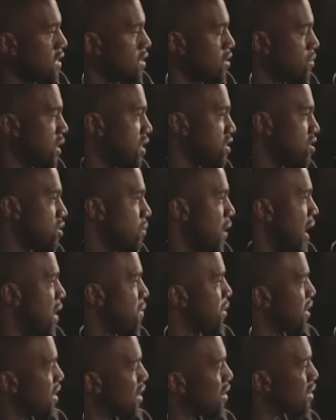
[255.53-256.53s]
The reason why
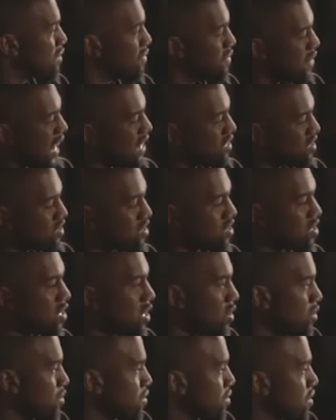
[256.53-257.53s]
I would go to fashion
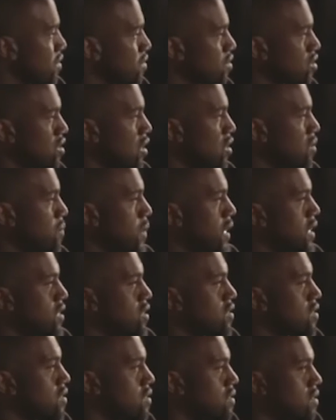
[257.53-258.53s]
shows so
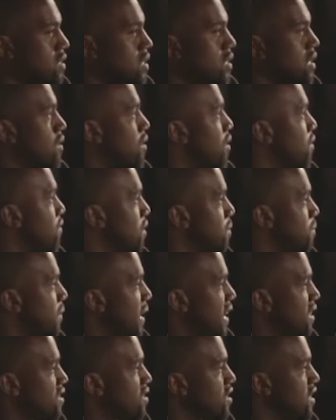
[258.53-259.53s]
much, over the
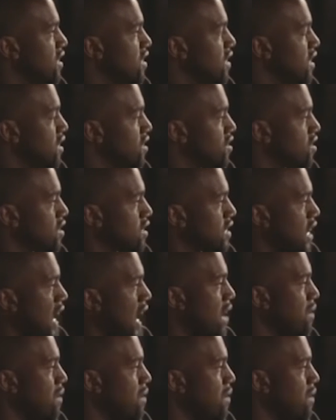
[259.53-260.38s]
past 10 years is